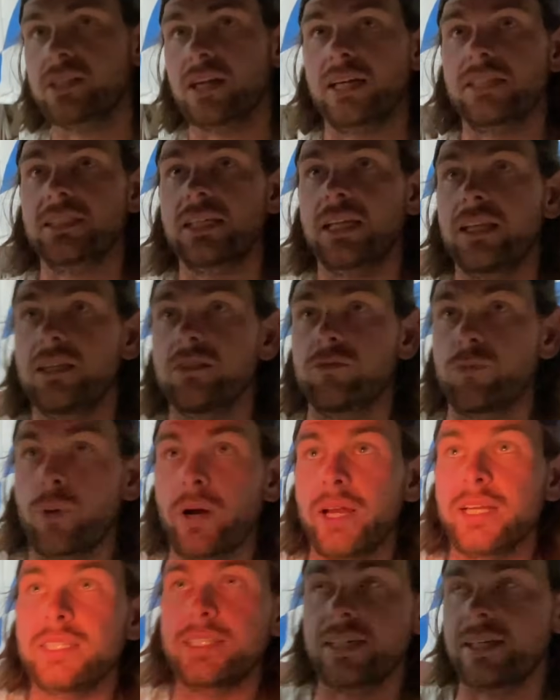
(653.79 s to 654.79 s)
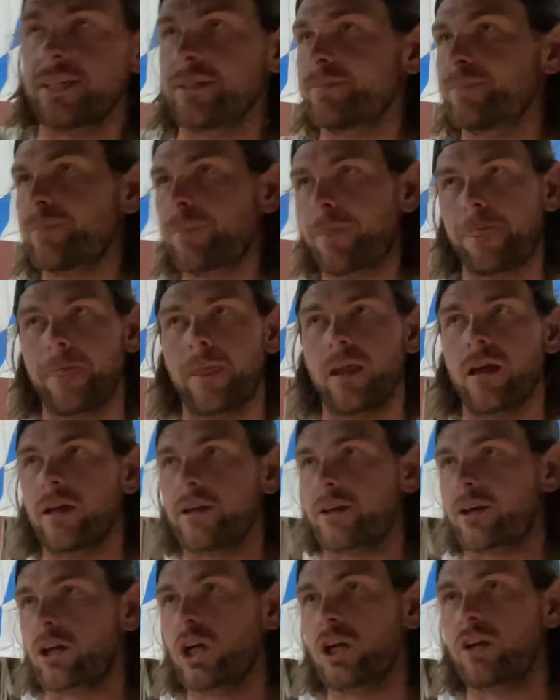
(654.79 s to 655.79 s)
Like I said, this bracing,
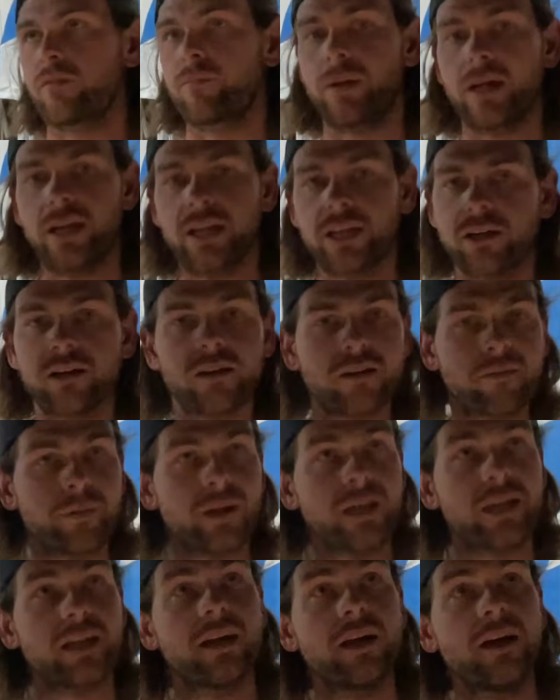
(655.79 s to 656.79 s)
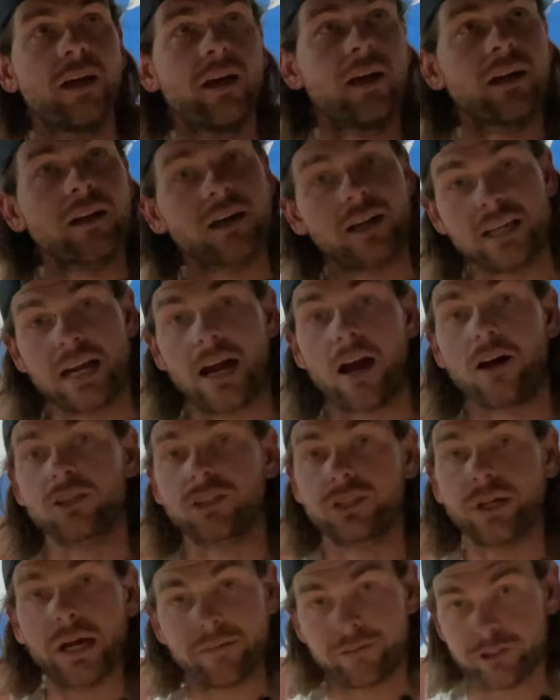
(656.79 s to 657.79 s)
it couldn't be, because I
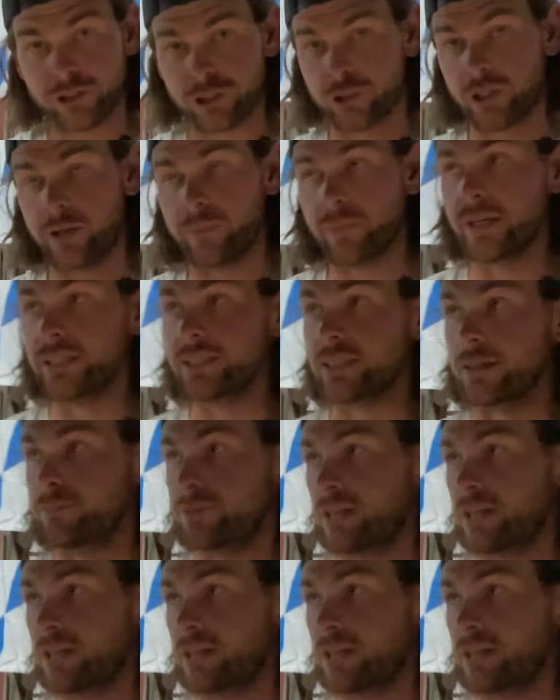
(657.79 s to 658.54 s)
also have a strut brace up